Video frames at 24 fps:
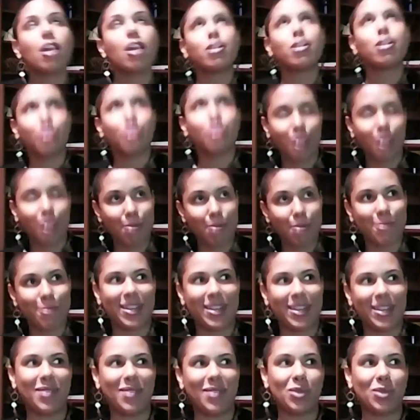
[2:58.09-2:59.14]
So in that moment,
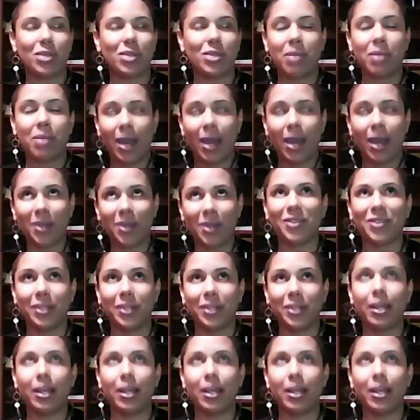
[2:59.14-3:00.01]
it was really powerful.